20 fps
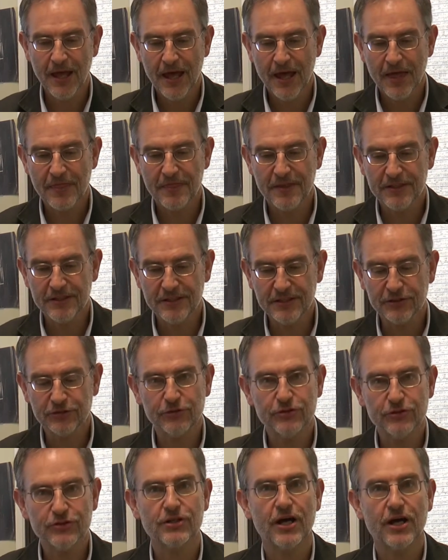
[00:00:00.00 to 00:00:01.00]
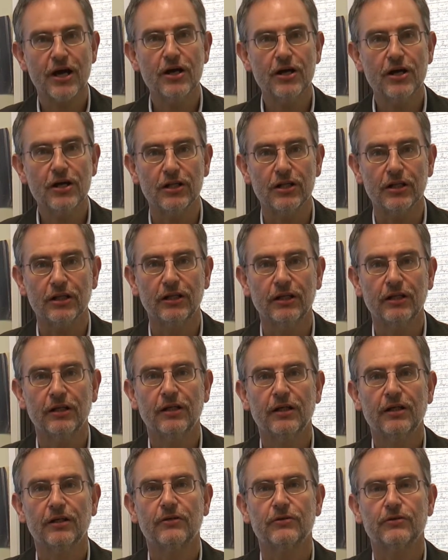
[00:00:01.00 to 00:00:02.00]
The introns early
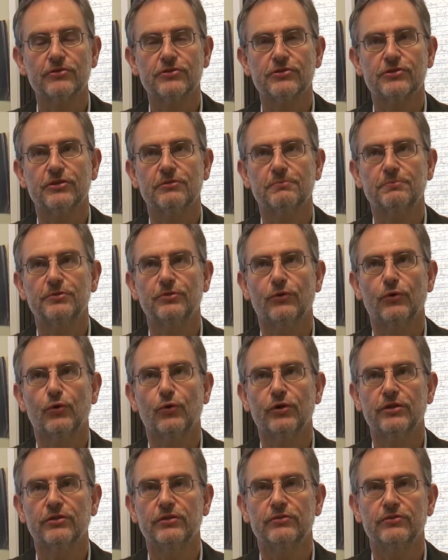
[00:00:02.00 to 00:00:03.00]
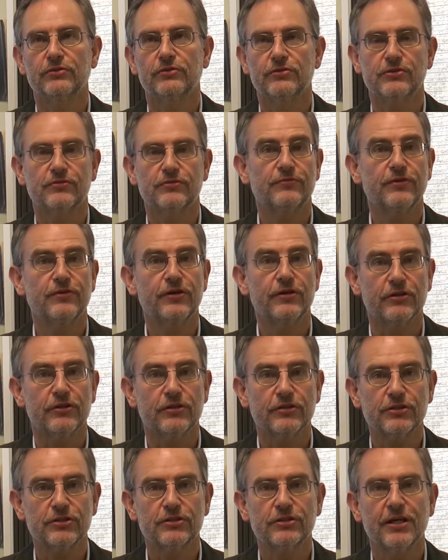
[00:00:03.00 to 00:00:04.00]
concept, or introns
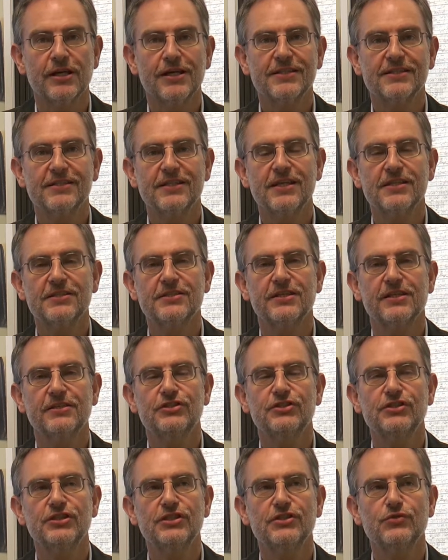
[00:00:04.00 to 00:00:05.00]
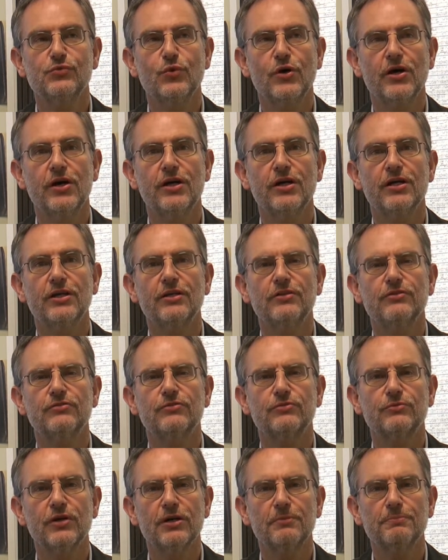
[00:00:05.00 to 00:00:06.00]
first, says that genes were
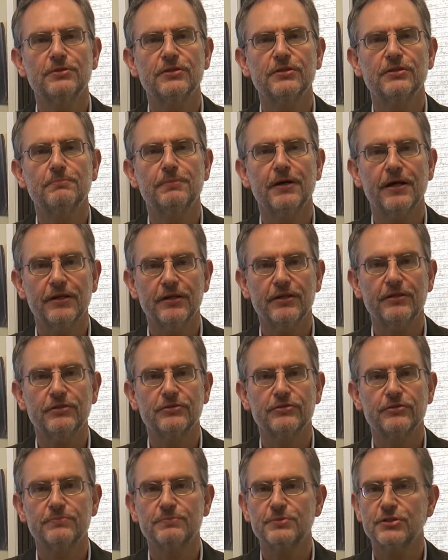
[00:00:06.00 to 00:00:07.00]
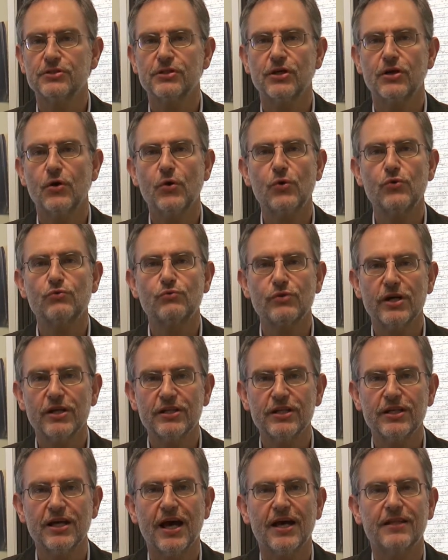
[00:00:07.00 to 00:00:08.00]
interrupted by introns
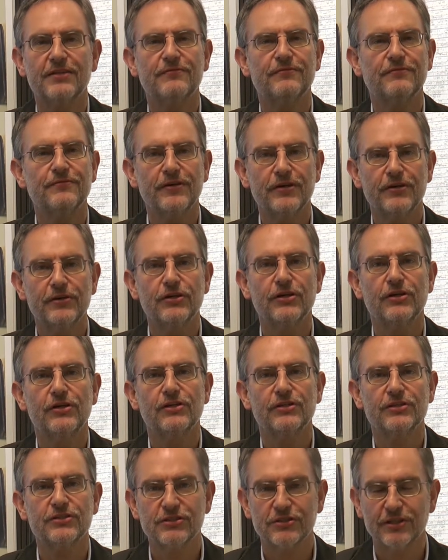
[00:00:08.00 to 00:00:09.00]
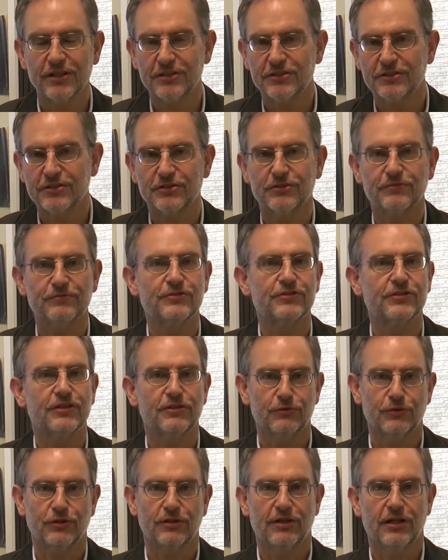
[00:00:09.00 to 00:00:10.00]
already at the very earliest stages of
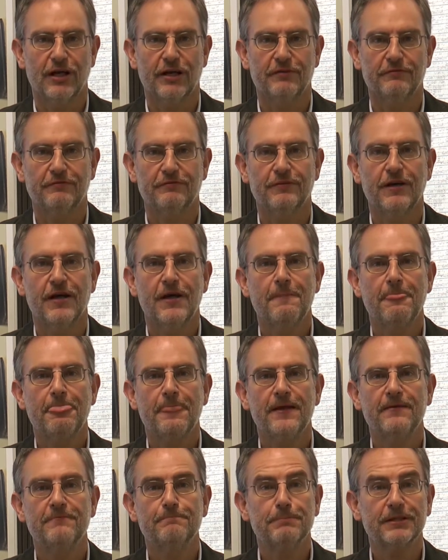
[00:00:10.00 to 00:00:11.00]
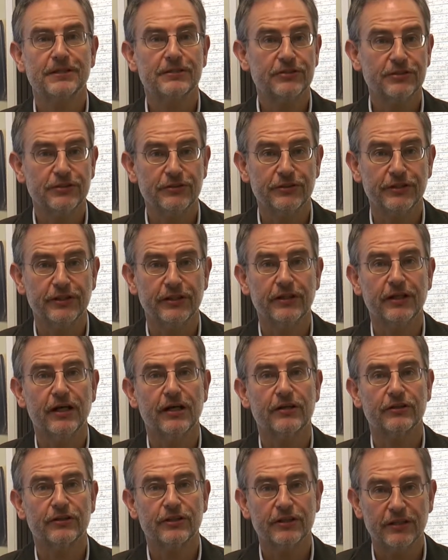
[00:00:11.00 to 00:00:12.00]
cellular life. In bacteria,
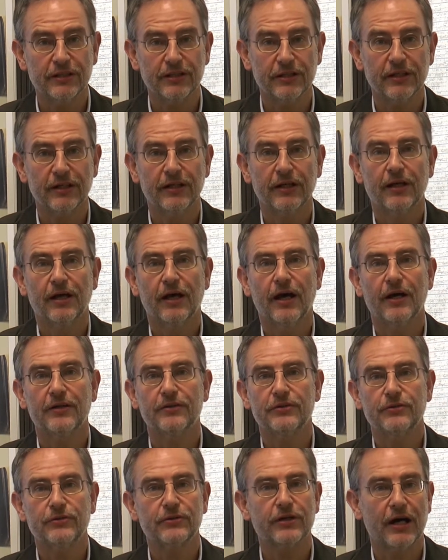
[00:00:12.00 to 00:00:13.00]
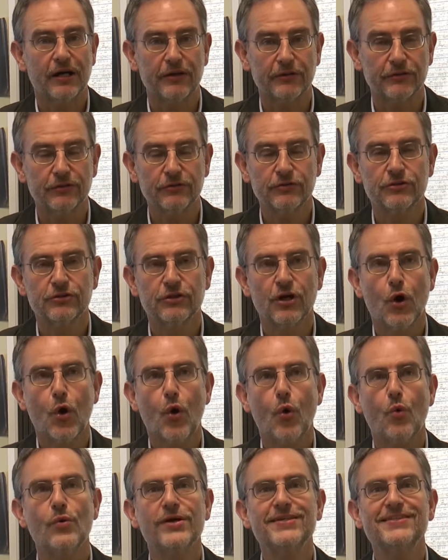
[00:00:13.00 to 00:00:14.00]
archaea and eukaryotes,
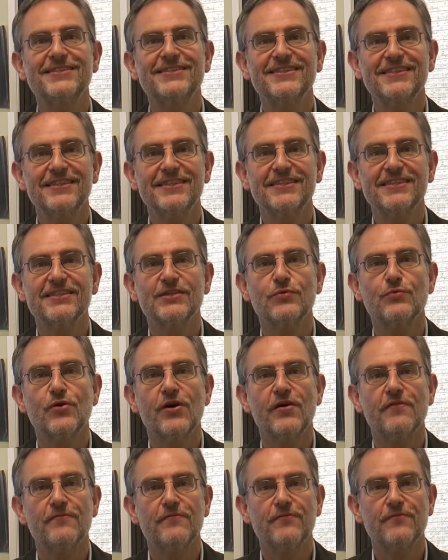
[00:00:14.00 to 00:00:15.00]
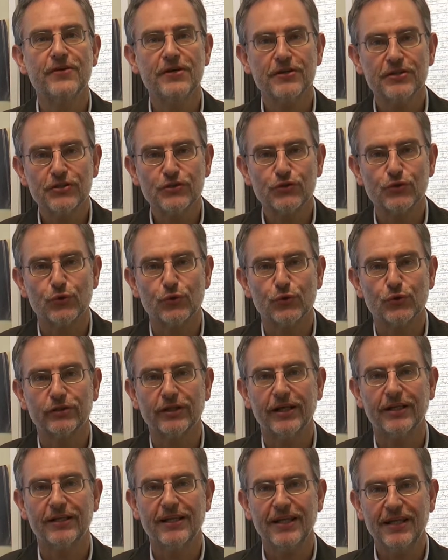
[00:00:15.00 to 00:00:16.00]
when genes were very short
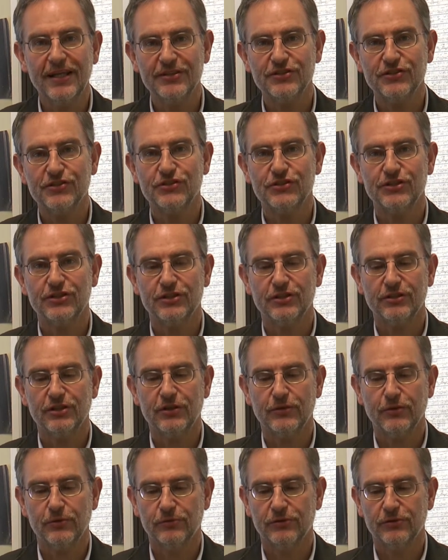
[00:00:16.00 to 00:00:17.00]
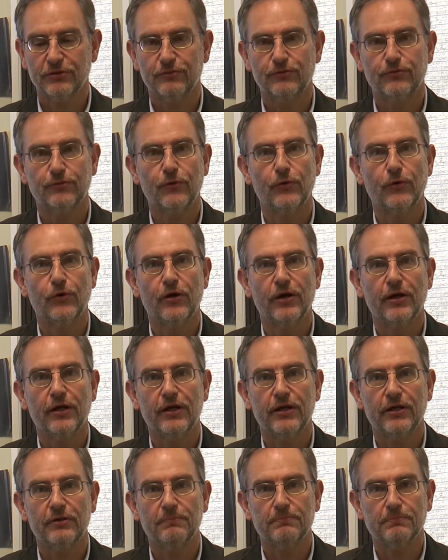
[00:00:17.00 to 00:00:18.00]
and each gene coded for
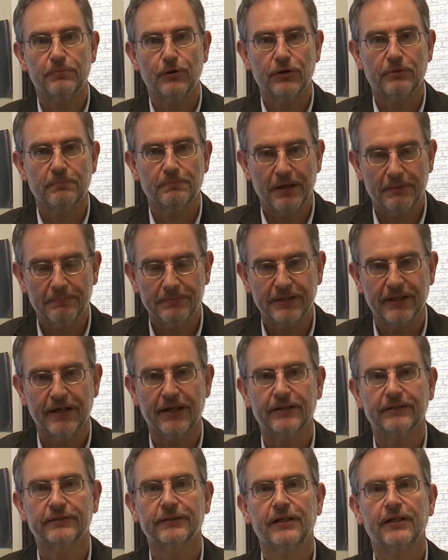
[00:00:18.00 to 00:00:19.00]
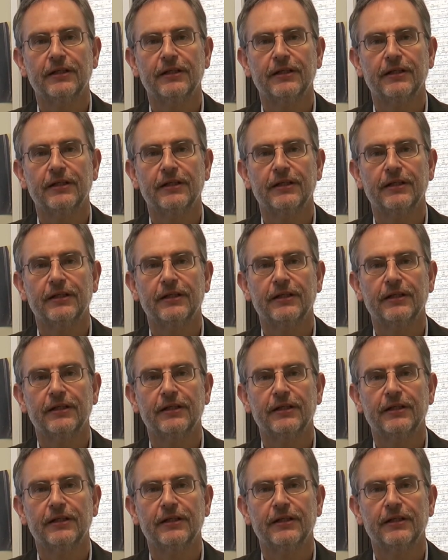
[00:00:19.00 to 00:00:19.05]
a polypeptide.